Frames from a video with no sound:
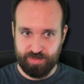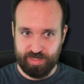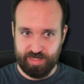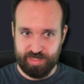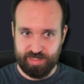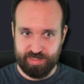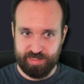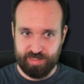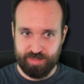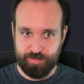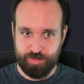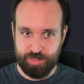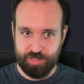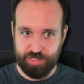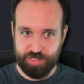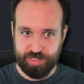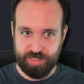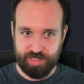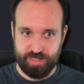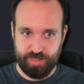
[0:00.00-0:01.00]
nice
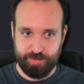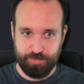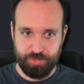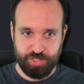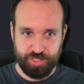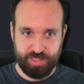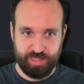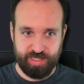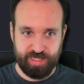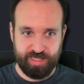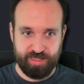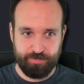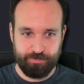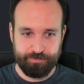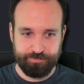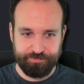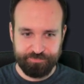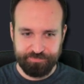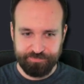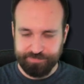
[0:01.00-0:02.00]
imageception again.
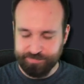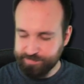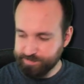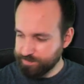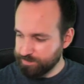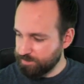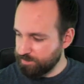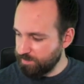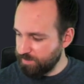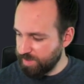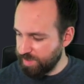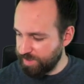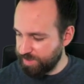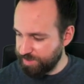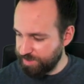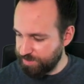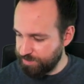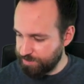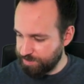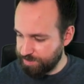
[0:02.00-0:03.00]
And
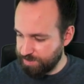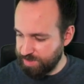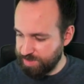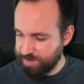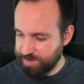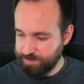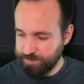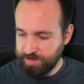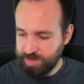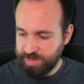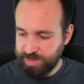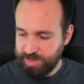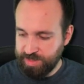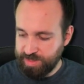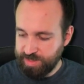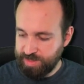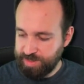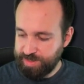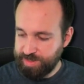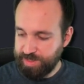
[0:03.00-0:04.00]
use this.
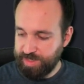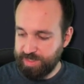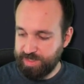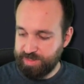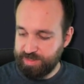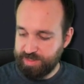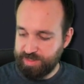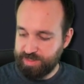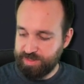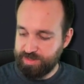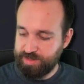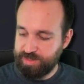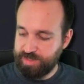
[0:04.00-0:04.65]
And then